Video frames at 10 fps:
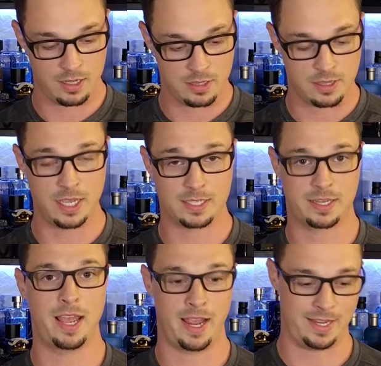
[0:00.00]
This
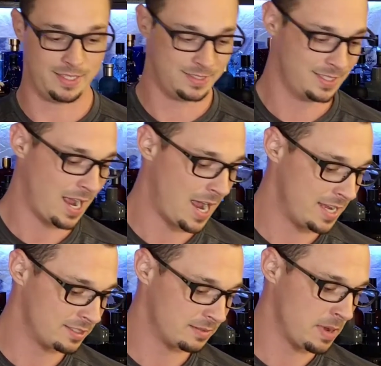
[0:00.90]
guy.
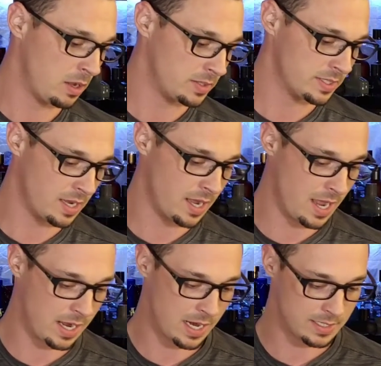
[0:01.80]
I smelled, uh,
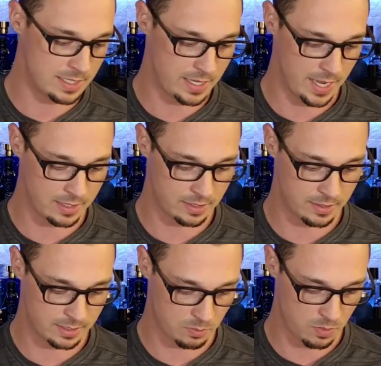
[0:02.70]
I got a decant of
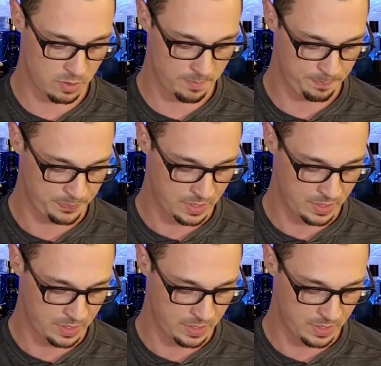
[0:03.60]
this one.